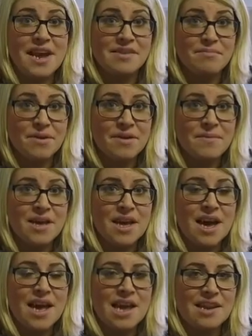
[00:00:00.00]
Edinburgh.
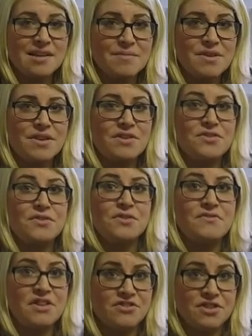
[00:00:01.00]
I head up the digital
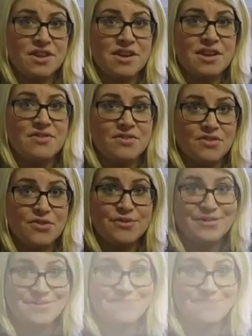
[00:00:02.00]
division in Eden Scott.